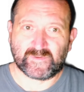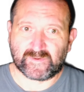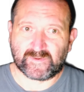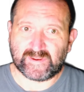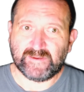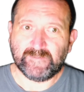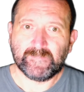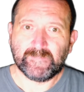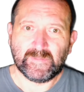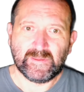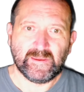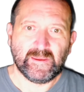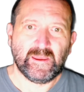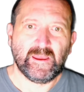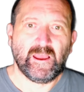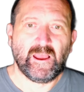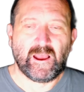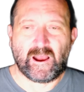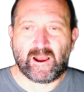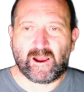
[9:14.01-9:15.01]

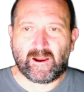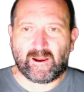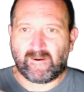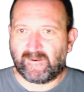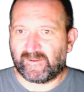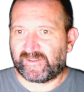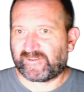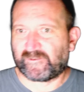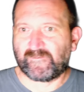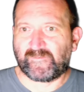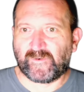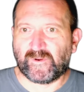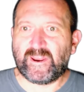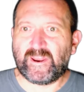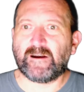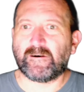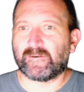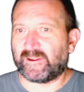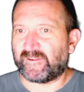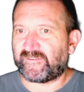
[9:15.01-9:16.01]
Okay. So for
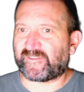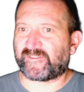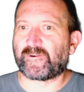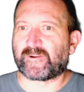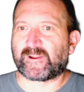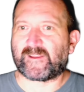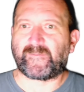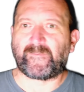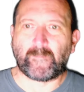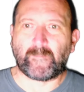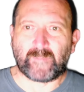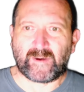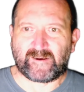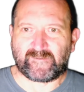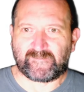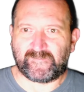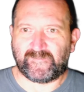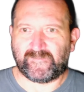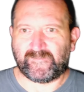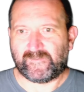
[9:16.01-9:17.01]
now, let's look at the
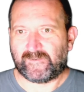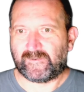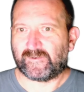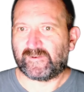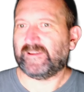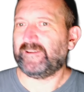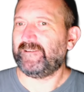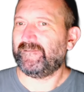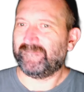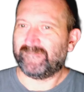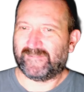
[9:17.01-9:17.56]
math. Okay,